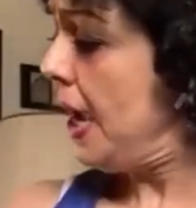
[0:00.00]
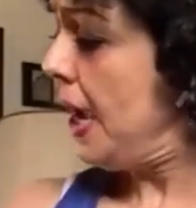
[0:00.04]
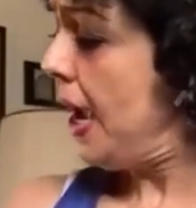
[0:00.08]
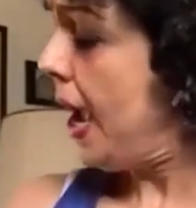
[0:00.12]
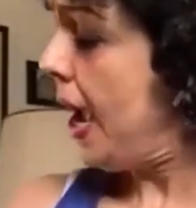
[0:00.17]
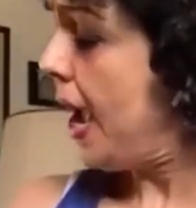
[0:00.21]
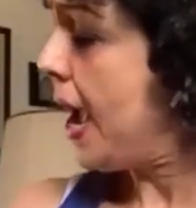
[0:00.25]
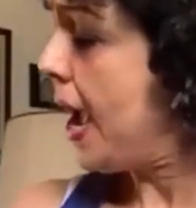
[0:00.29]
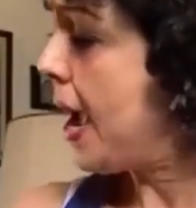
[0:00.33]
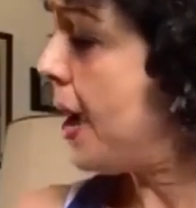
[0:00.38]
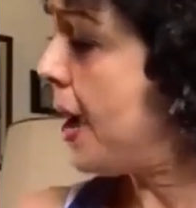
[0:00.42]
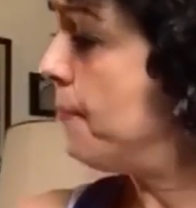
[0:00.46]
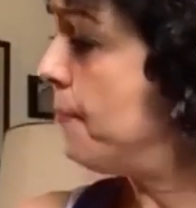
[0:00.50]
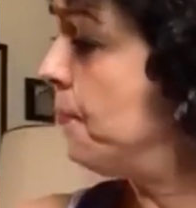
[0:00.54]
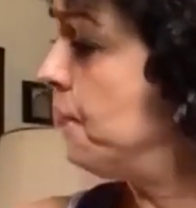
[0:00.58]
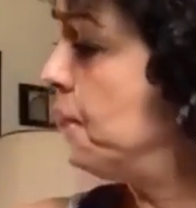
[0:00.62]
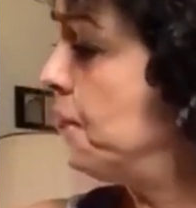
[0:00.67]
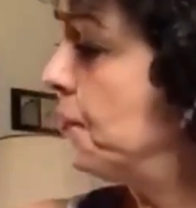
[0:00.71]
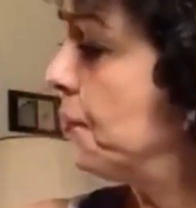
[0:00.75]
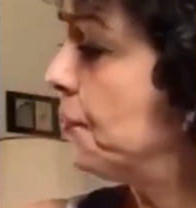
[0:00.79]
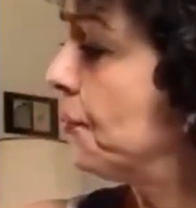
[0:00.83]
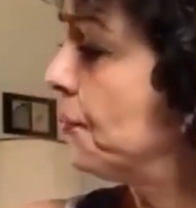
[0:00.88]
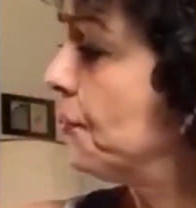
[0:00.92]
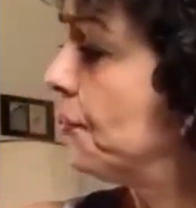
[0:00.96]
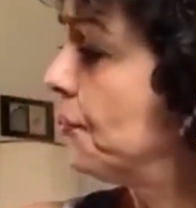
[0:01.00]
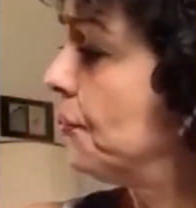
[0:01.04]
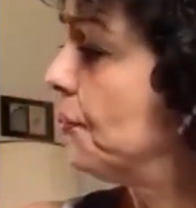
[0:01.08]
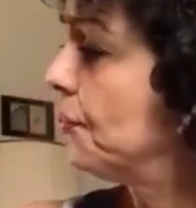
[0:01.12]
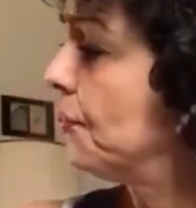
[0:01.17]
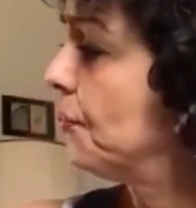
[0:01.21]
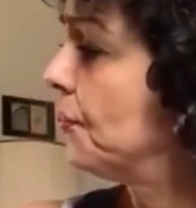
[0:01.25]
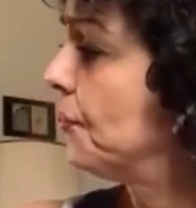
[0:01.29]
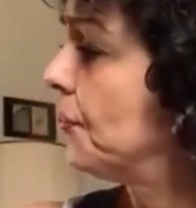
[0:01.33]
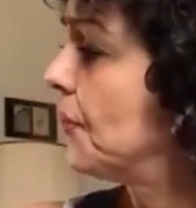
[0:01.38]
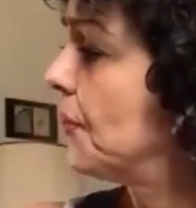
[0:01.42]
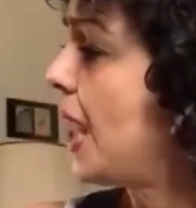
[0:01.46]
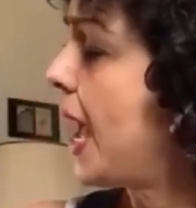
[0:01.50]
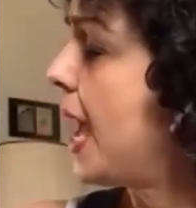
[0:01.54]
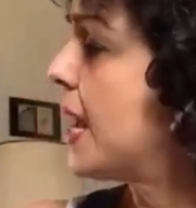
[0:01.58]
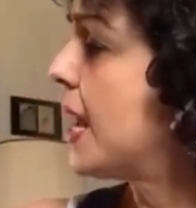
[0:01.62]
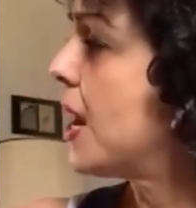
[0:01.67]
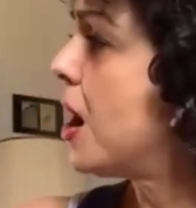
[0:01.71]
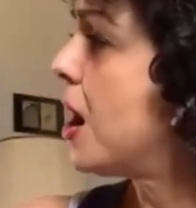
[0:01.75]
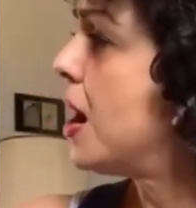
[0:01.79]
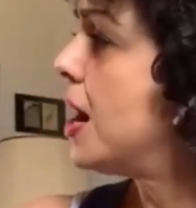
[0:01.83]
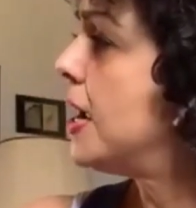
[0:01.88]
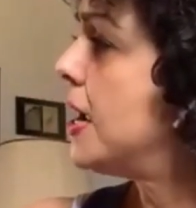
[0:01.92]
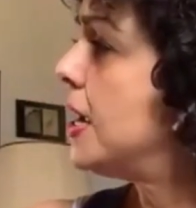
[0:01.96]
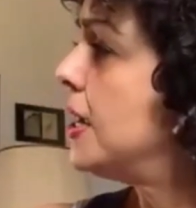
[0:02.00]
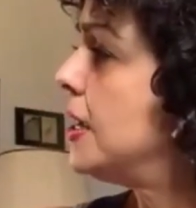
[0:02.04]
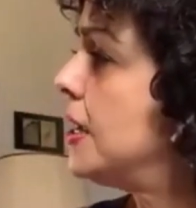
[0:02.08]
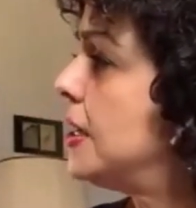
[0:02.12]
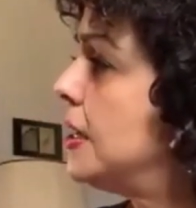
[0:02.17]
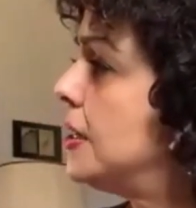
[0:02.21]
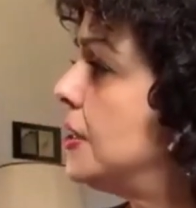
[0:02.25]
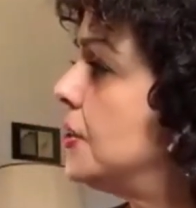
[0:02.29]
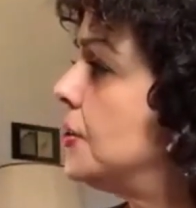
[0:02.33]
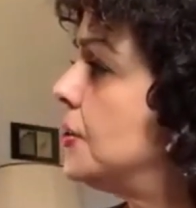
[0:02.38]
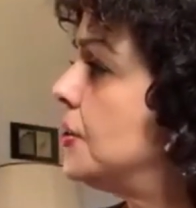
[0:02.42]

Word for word: Um, and I,